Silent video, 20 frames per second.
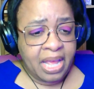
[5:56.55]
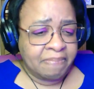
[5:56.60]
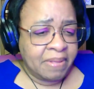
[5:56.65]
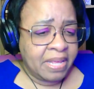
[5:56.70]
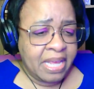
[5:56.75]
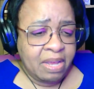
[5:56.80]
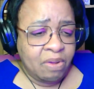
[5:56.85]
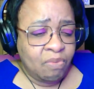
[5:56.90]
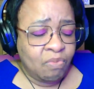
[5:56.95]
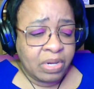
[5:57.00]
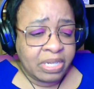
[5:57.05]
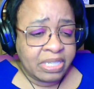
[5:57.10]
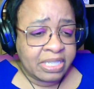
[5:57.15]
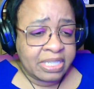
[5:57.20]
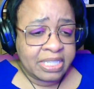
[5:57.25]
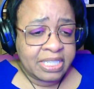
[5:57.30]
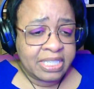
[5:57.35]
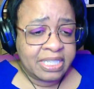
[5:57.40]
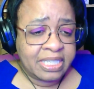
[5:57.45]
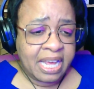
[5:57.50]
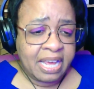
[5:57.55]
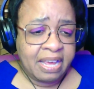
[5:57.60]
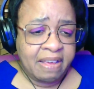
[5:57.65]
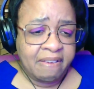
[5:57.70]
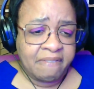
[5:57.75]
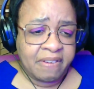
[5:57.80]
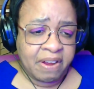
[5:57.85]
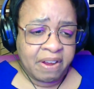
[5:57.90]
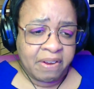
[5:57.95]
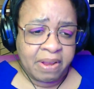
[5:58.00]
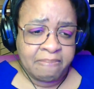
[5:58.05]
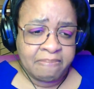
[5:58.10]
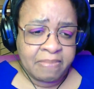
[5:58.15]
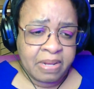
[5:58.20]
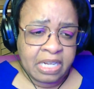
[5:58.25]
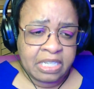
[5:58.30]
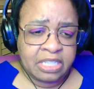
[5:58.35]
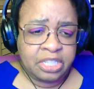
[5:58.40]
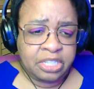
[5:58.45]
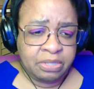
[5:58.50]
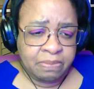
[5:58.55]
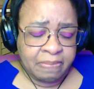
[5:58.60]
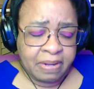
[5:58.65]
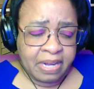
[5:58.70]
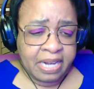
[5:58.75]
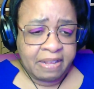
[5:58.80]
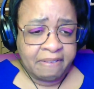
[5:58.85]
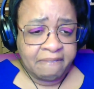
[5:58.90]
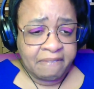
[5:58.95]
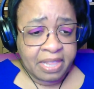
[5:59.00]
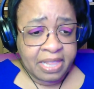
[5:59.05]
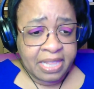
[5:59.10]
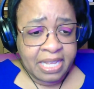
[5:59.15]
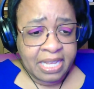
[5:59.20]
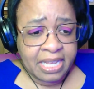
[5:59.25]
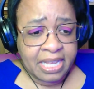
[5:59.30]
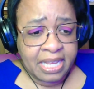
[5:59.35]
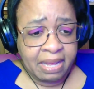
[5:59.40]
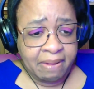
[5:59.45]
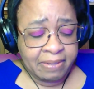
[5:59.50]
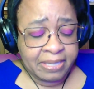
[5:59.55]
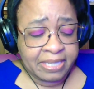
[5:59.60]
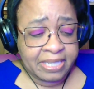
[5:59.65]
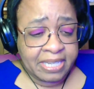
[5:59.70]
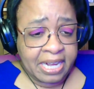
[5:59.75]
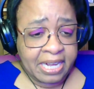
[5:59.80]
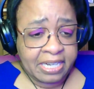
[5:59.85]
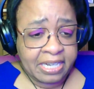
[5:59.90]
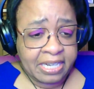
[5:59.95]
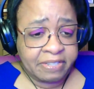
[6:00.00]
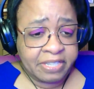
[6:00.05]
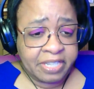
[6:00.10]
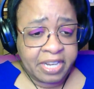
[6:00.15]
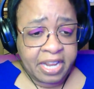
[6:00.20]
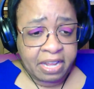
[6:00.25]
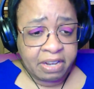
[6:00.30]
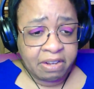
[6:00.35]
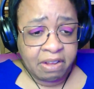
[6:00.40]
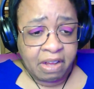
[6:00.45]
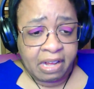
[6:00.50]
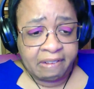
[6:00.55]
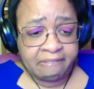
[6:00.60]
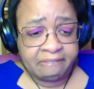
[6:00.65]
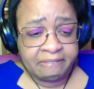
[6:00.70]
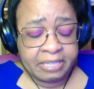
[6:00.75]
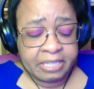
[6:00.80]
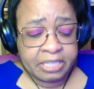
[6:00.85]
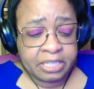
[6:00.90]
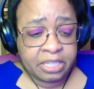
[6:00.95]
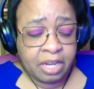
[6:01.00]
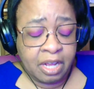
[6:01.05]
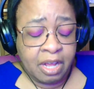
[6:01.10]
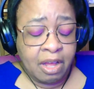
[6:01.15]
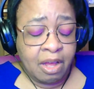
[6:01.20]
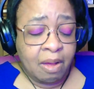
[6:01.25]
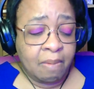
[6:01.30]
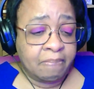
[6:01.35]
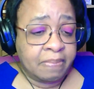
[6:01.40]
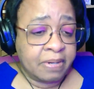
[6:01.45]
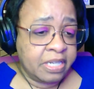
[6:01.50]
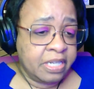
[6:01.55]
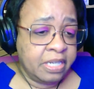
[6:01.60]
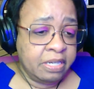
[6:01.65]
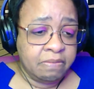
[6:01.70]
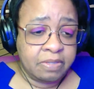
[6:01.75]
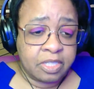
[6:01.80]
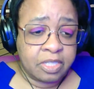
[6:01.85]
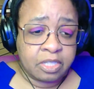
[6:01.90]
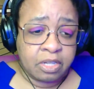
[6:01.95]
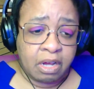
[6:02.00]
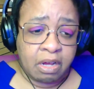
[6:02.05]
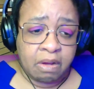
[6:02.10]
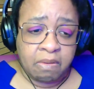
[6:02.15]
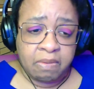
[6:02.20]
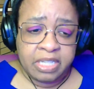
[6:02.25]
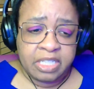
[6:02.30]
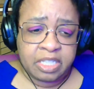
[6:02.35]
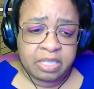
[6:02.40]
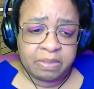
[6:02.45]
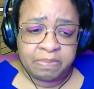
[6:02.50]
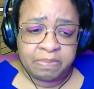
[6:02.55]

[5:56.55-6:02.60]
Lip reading: he wouldn't say very much. You might even think he was kind of standoffish, but he was always